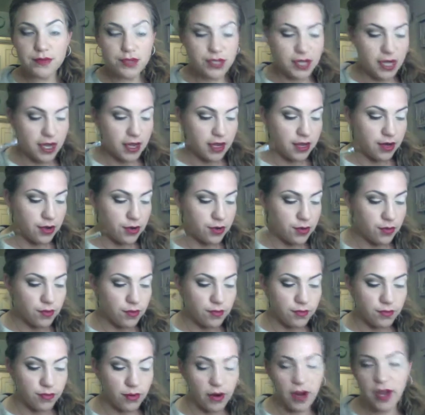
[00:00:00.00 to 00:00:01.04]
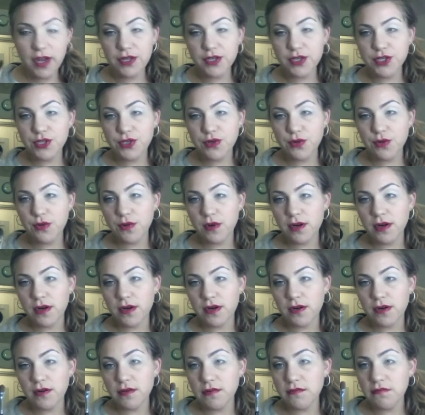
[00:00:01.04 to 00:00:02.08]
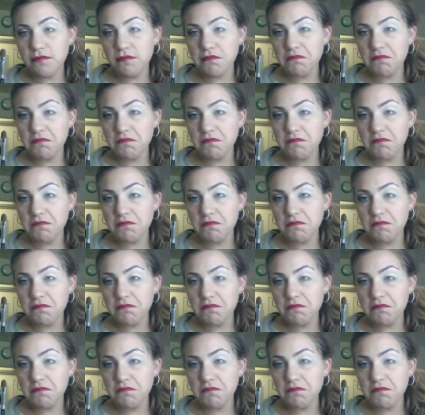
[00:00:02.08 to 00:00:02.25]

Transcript: shadow brush, or